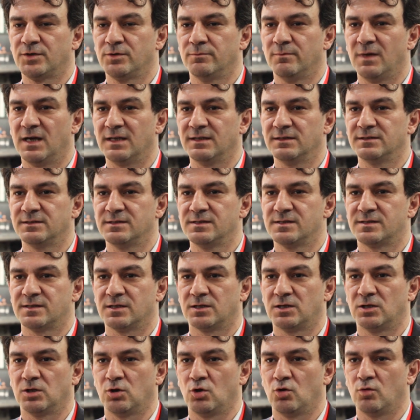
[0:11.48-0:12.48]
Humanity is a
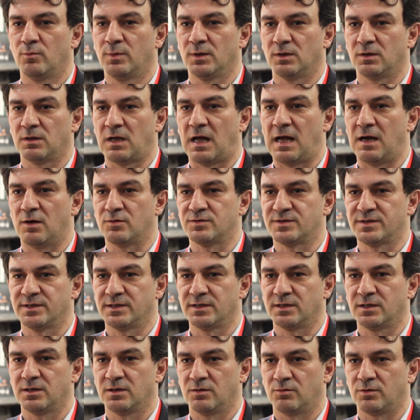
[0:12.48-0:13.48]
global
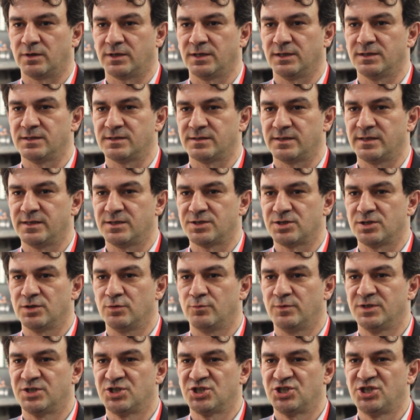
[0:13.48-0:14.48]
housing organization
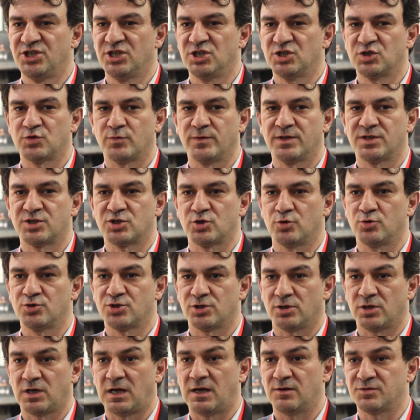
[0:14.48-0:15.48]
which deals with
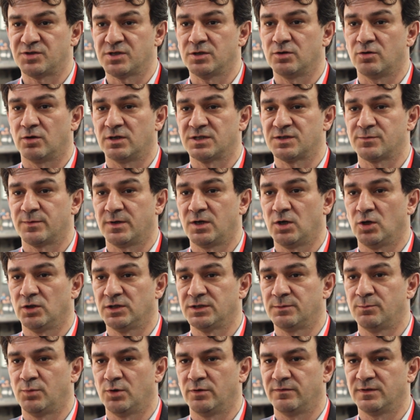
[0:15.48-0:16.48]
social housing, or as we call
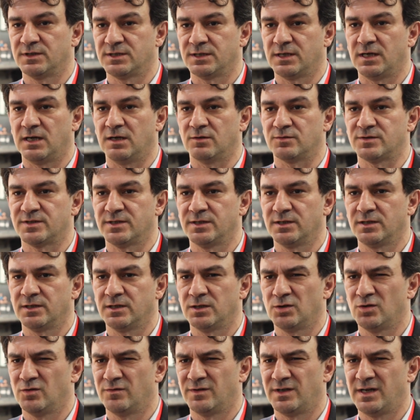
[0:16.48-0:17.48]
it, poverty housing,
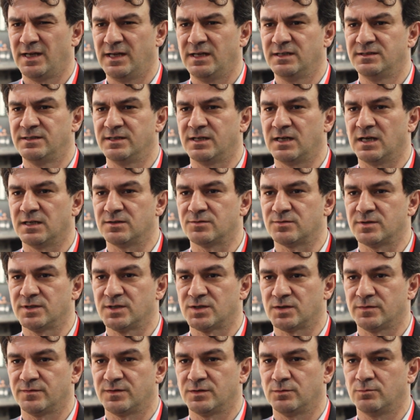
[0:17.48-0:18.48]
in over 80
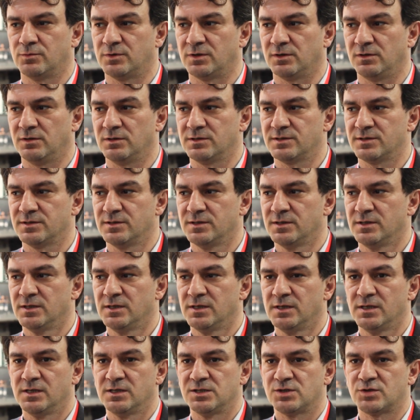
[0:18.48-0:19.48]
countries of the world,
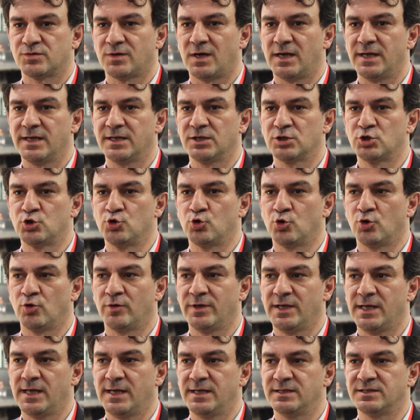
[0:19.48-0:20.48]
trying to
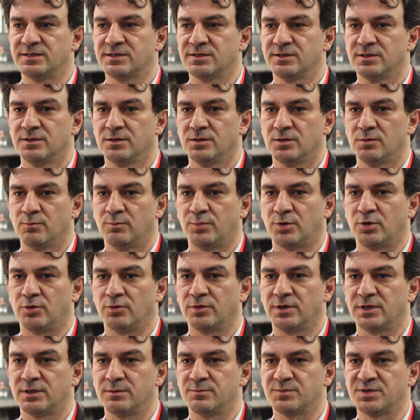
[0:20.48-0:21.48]
create
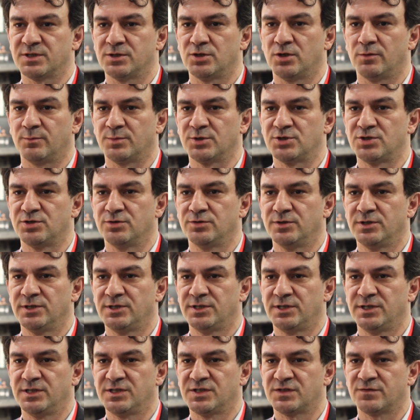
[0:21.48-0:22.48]
programs and
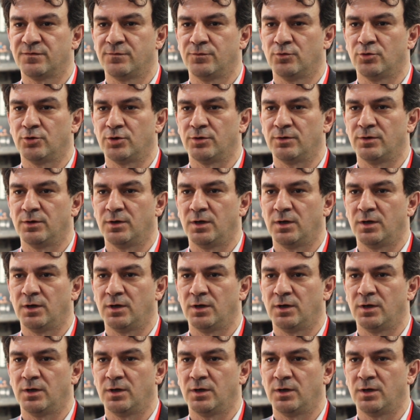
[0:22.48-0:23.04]
opportunities for